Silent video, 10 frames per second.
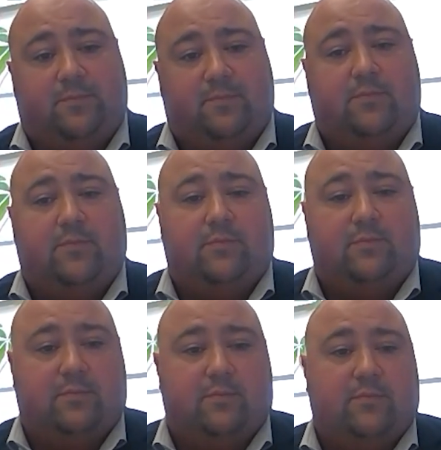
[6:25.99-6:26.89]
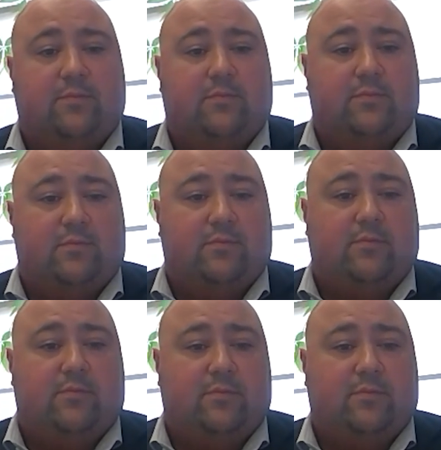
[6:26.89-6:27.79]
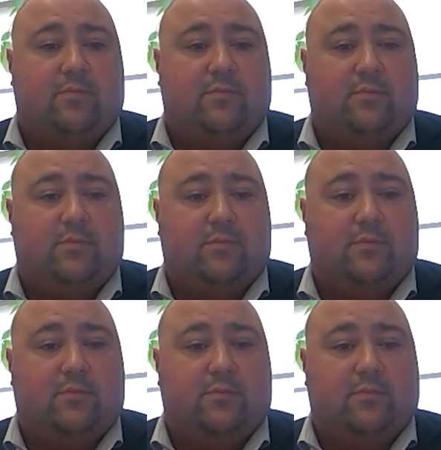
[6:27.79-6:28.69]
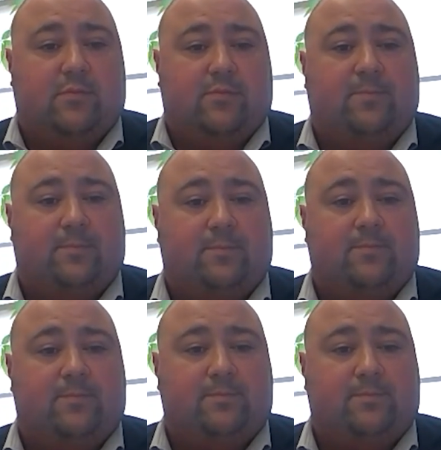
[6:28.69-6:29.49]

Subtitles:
[no speech]